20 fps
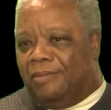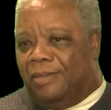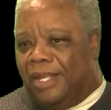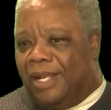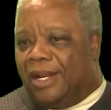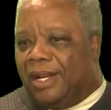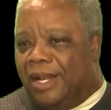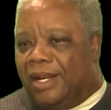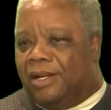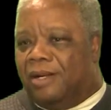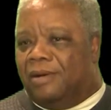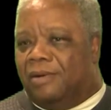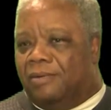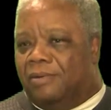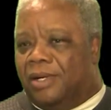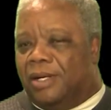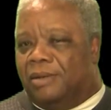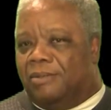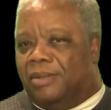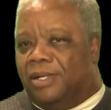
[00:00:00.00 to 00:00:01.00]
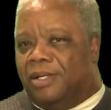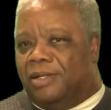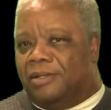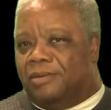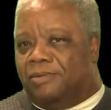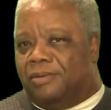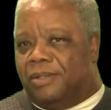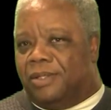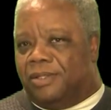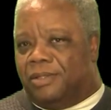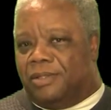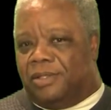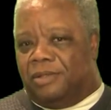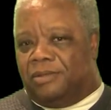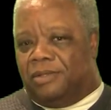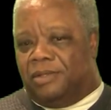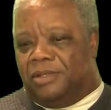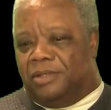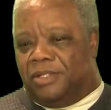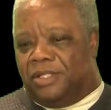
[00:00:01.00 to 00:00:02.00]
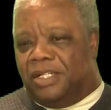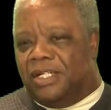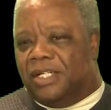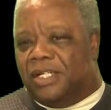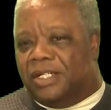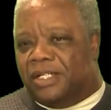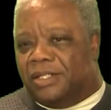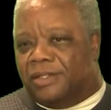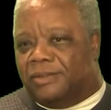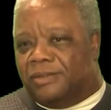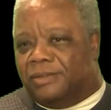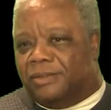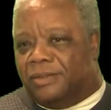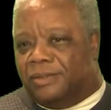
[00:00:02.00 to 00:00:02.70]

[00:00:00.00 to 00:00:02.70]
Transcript: And I know when I'm in his presence because there's love.